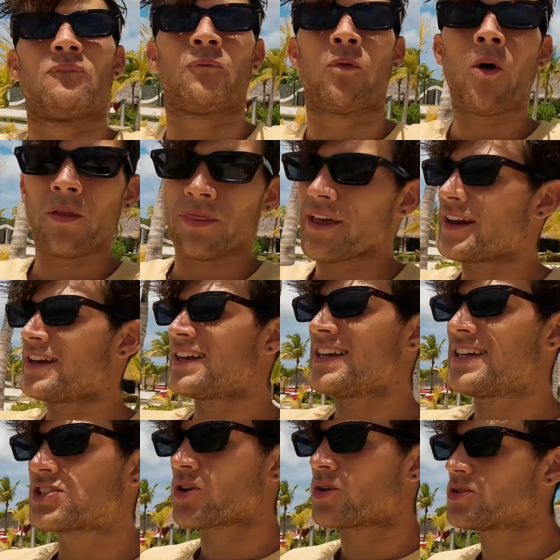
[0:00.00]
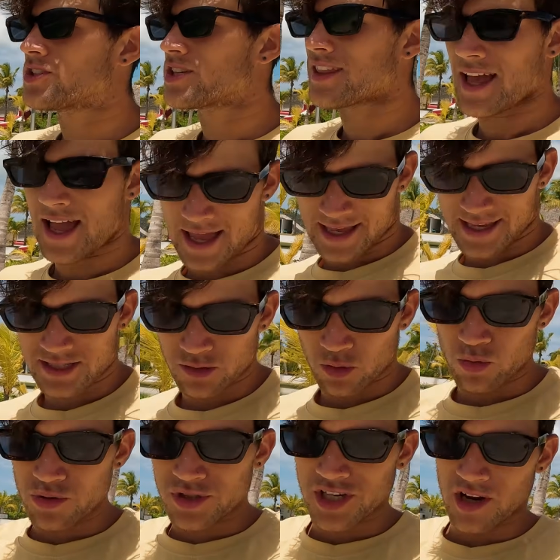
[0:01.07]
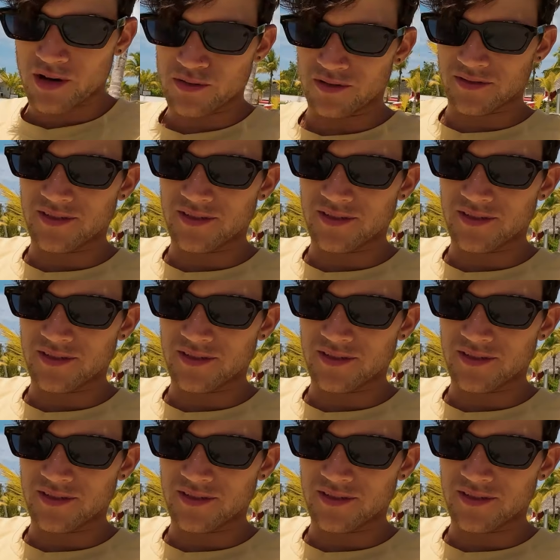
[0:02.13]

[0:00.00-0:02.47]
What then leads on to that is also,